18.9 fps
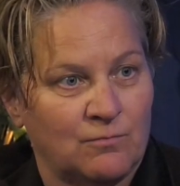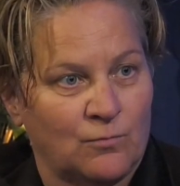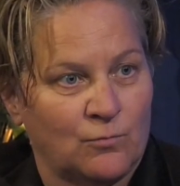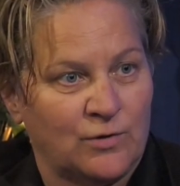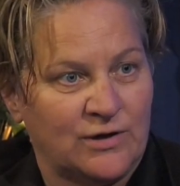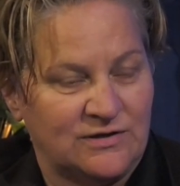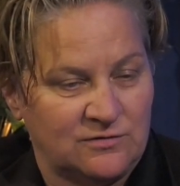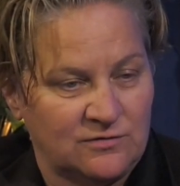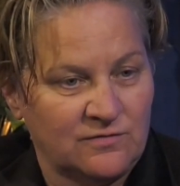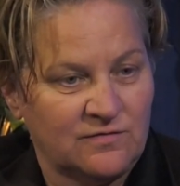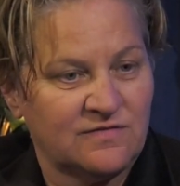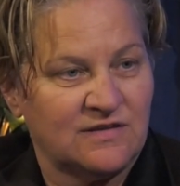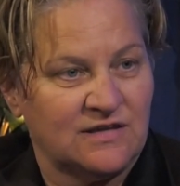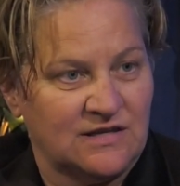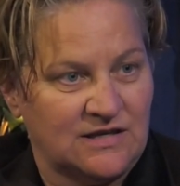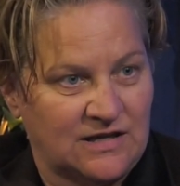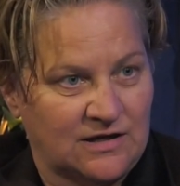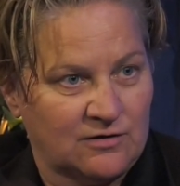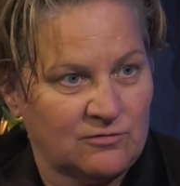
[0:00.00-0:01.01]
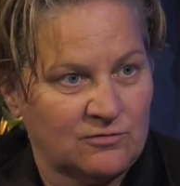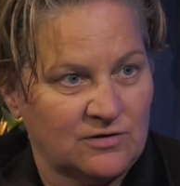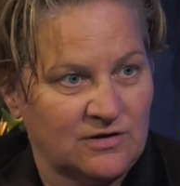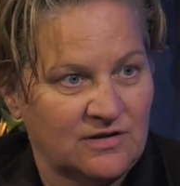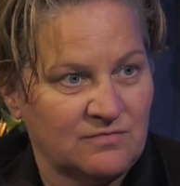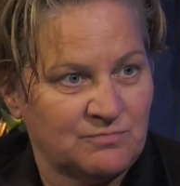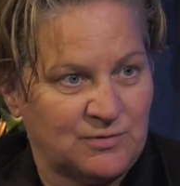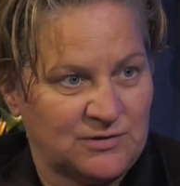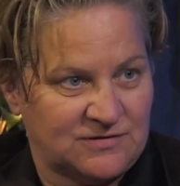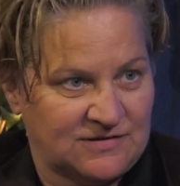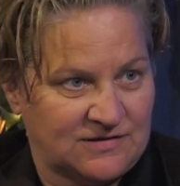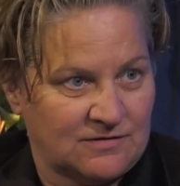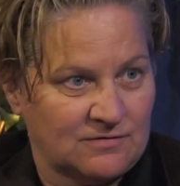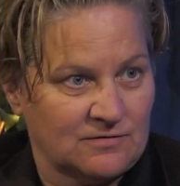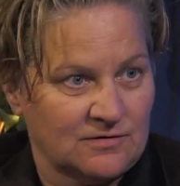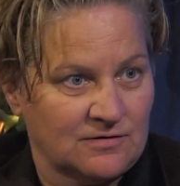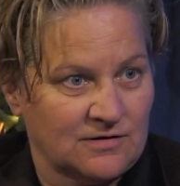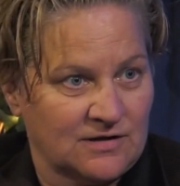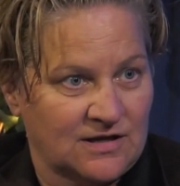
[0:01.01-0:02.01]
We do see an increase,
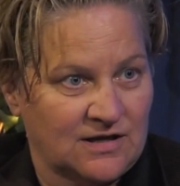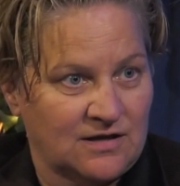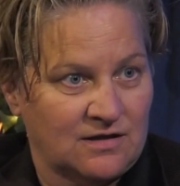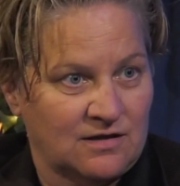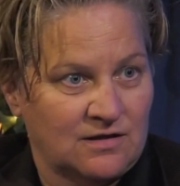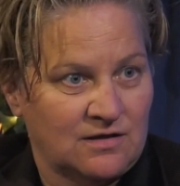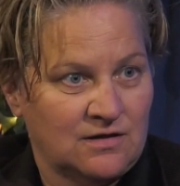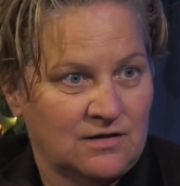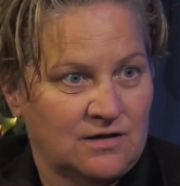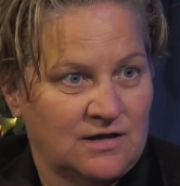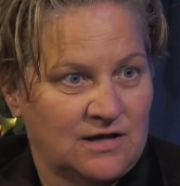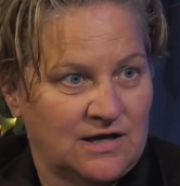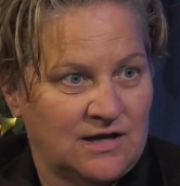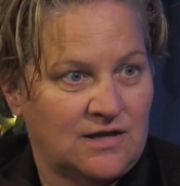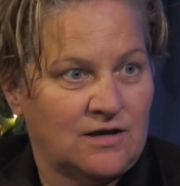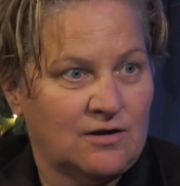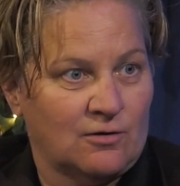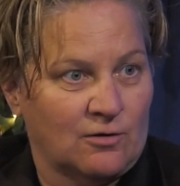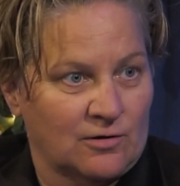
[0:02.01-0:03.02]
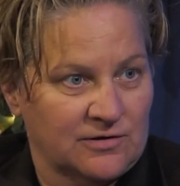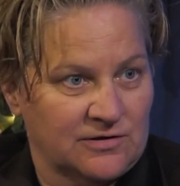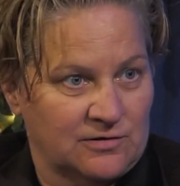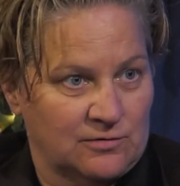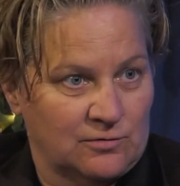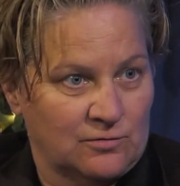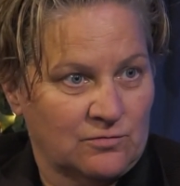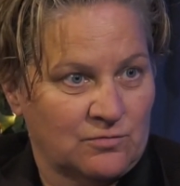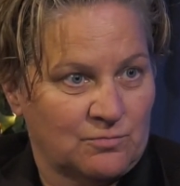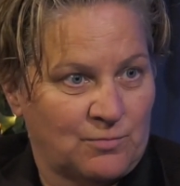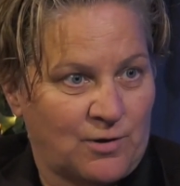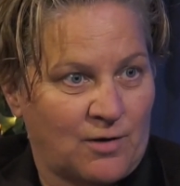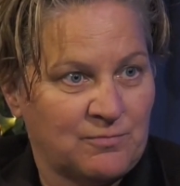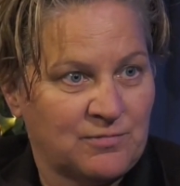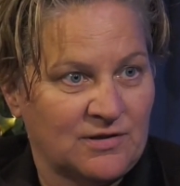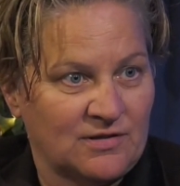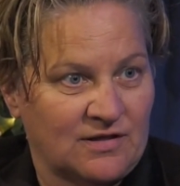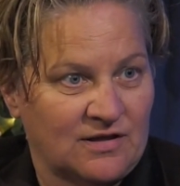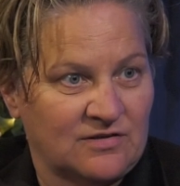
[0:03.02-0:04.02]
particularly in our youth
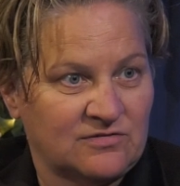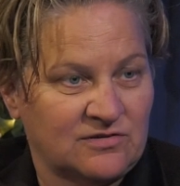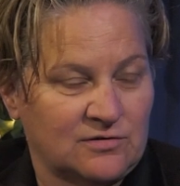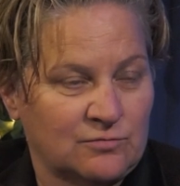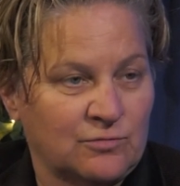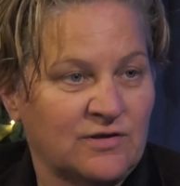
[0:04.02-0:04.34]
population.